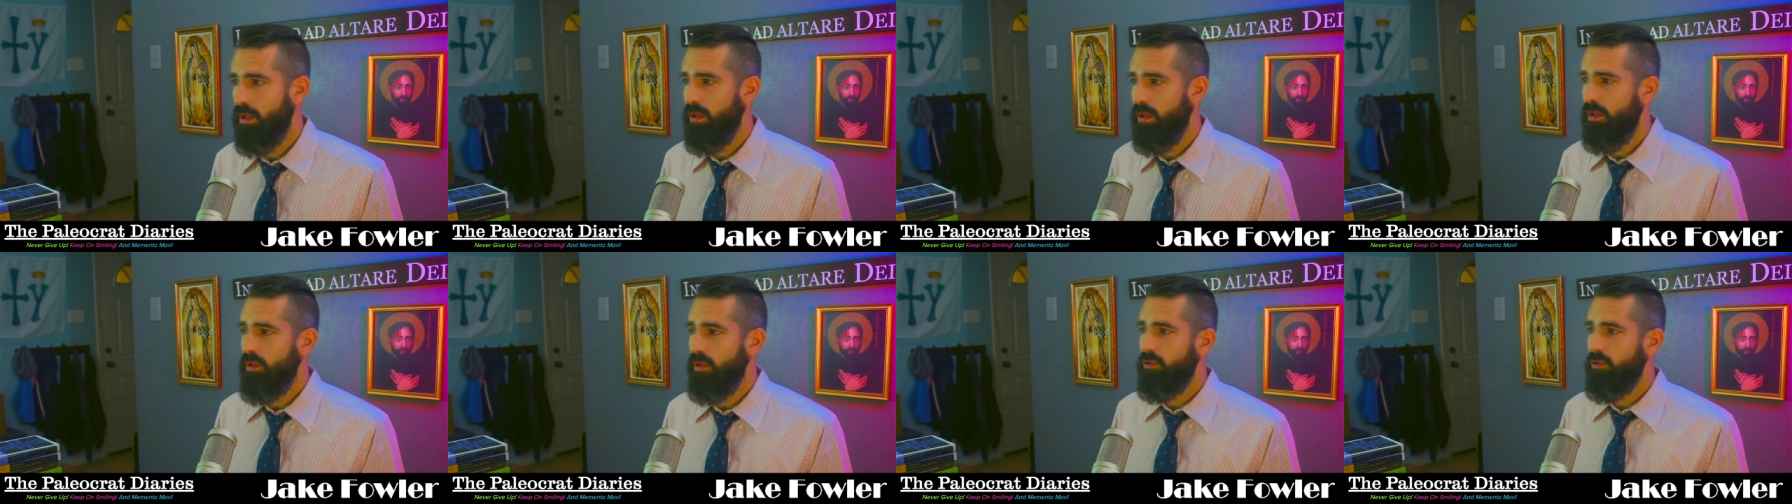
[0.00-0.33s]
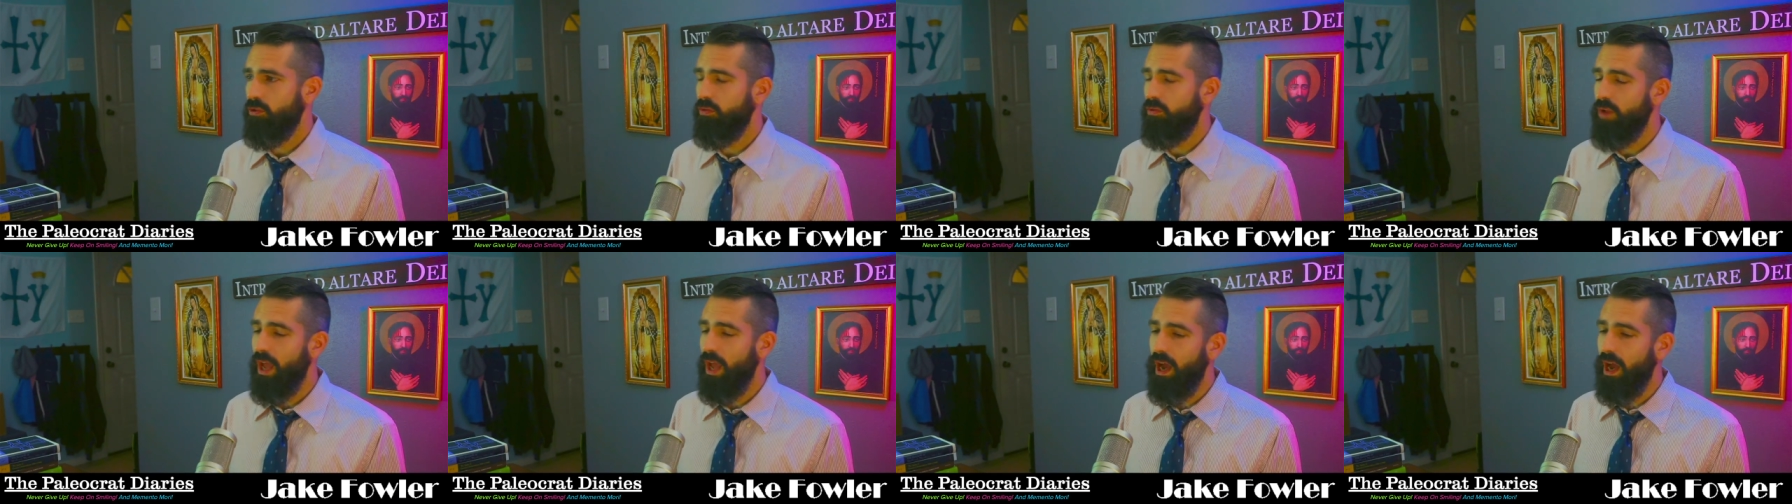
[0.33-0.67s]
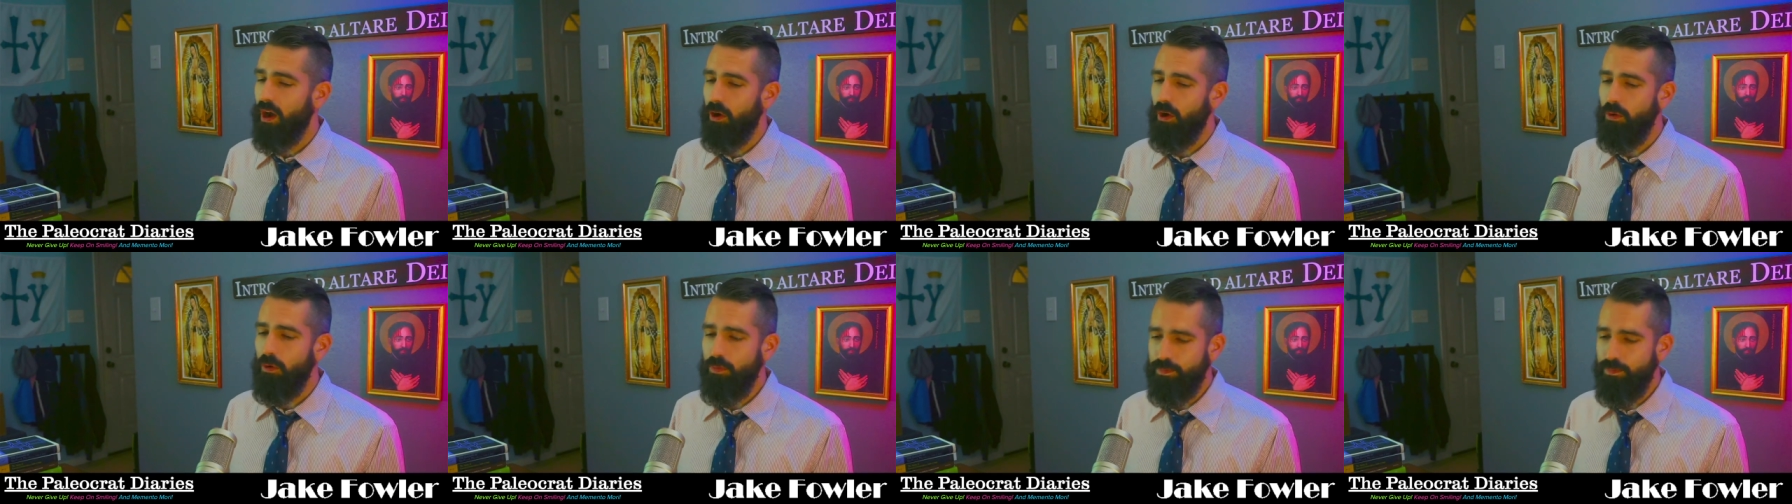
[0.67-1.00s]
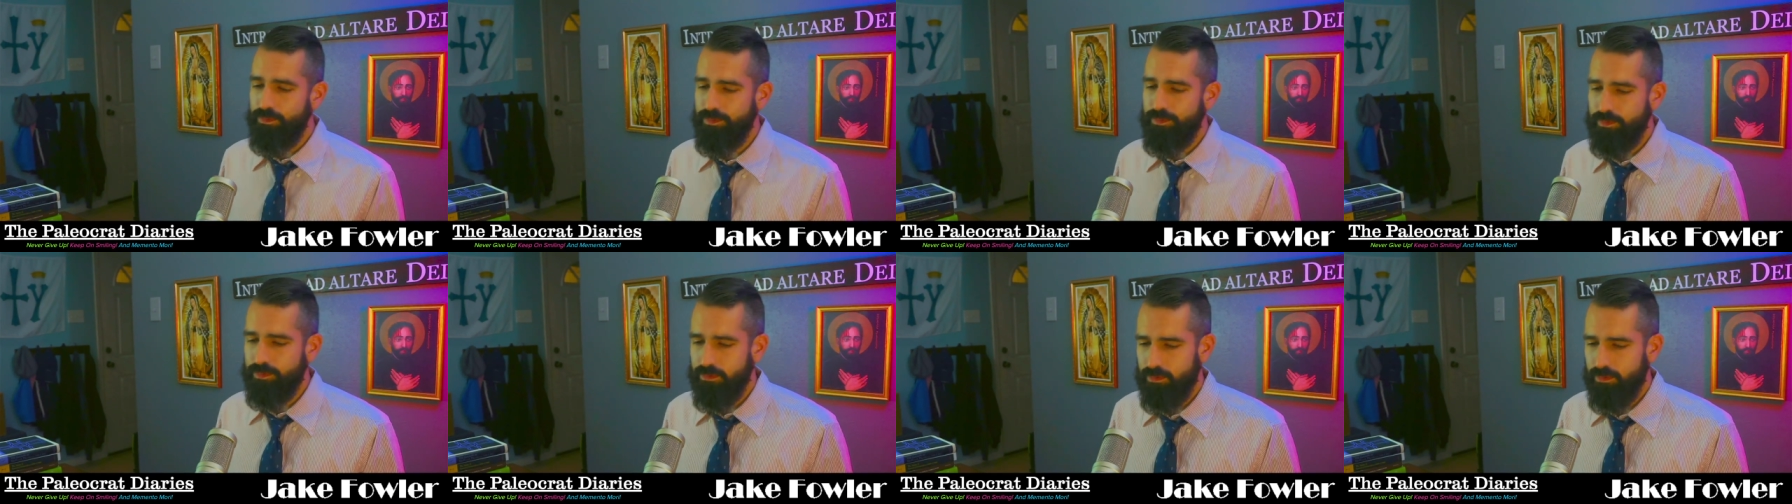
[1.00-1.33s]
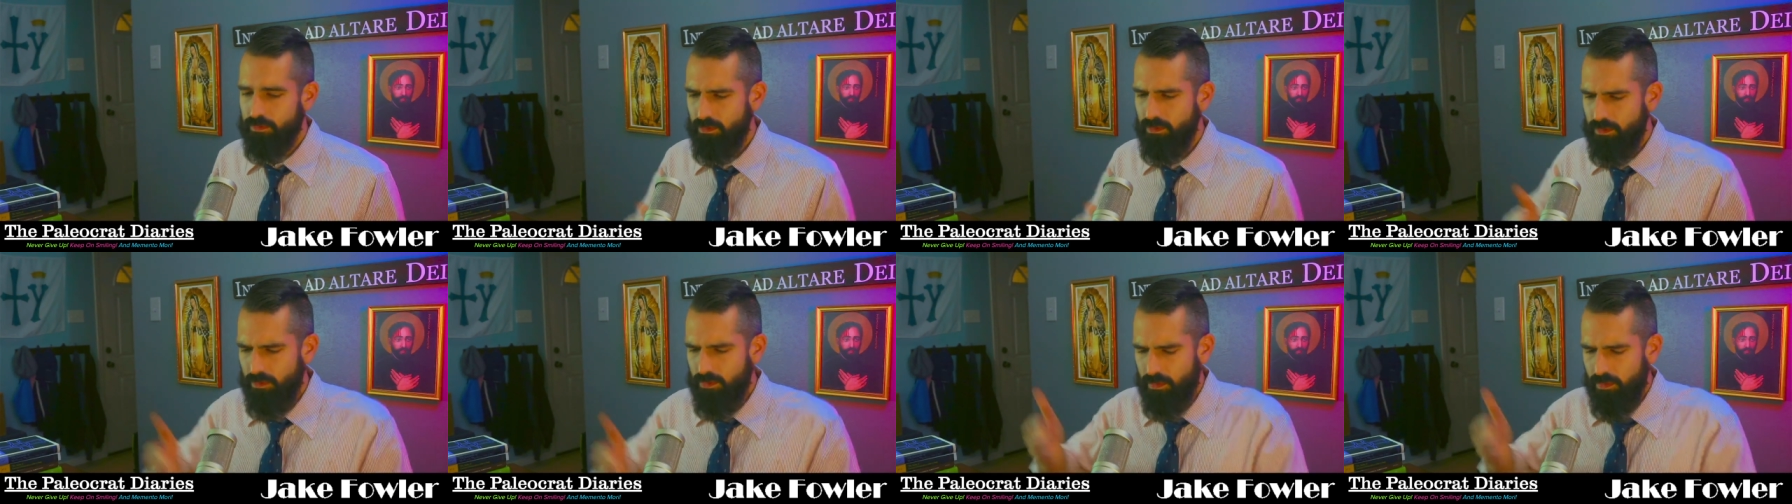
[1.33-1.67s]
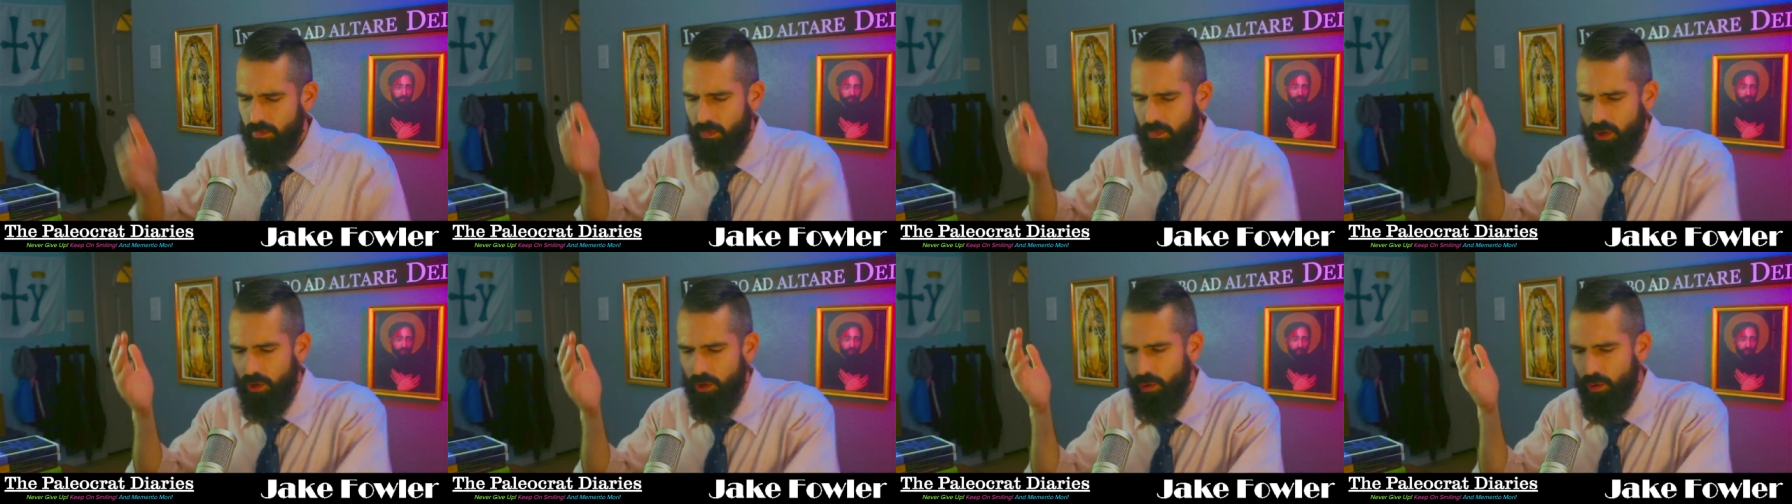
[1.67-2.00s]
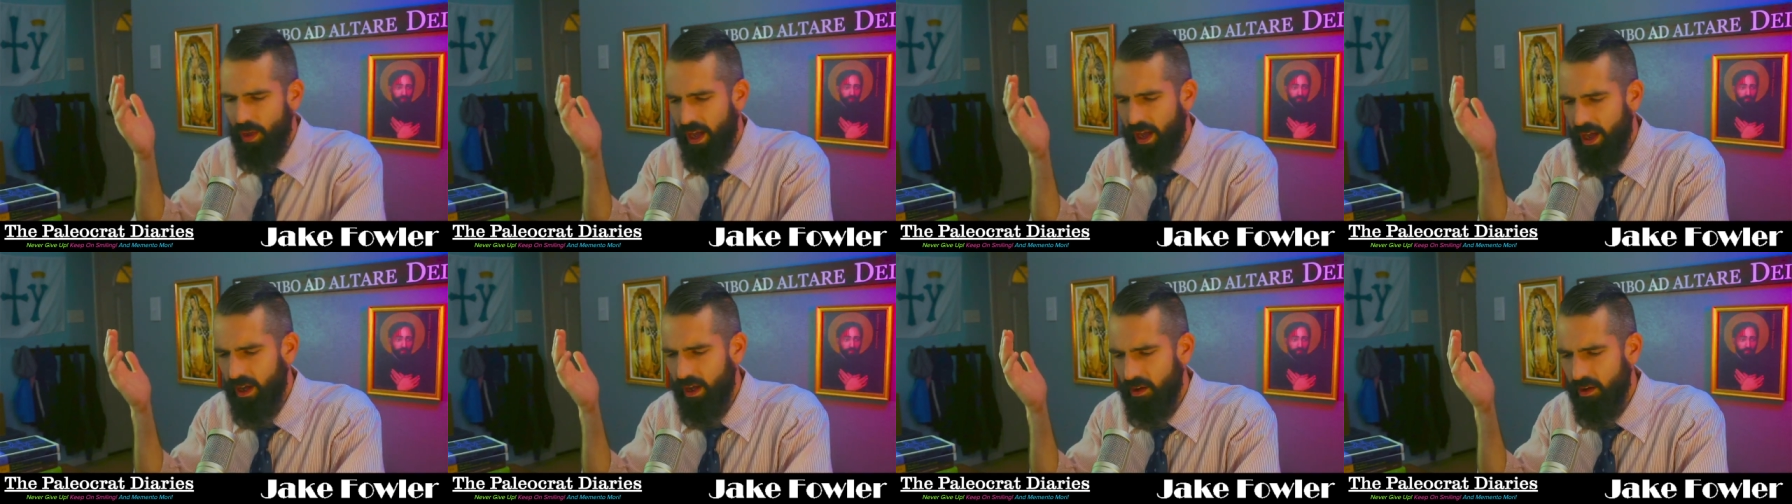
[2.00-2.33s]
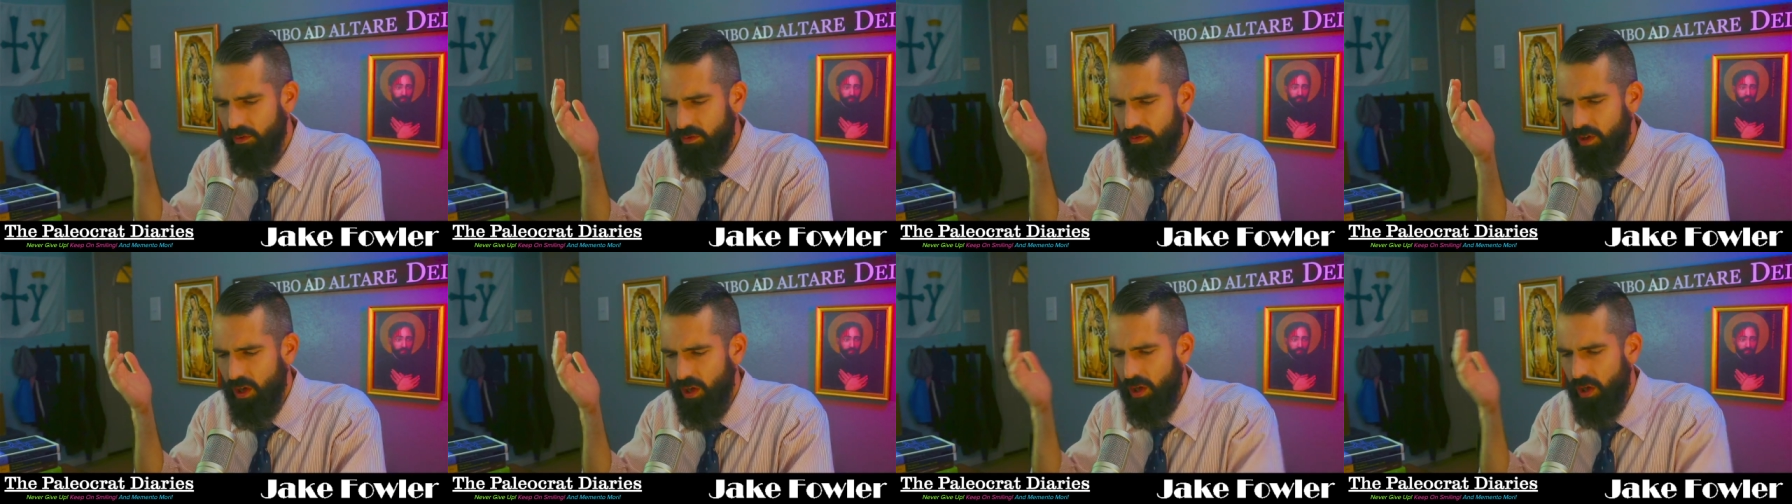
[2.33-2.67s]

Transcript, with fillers: So now you have